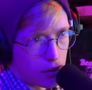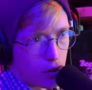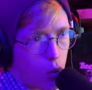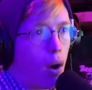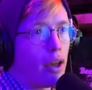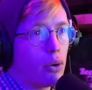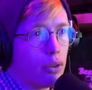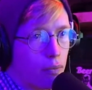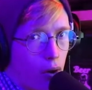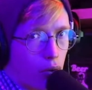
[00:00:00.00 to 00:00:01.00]
quieter
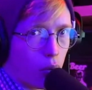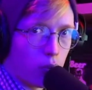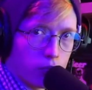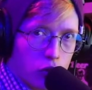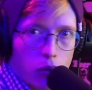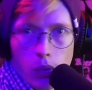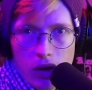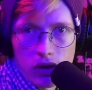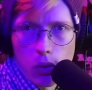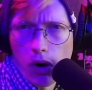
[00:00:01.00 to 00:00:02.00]
the farther away
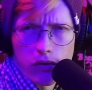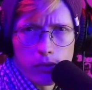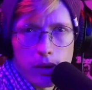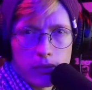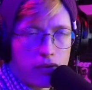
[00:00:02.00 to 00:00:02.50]
you are from them.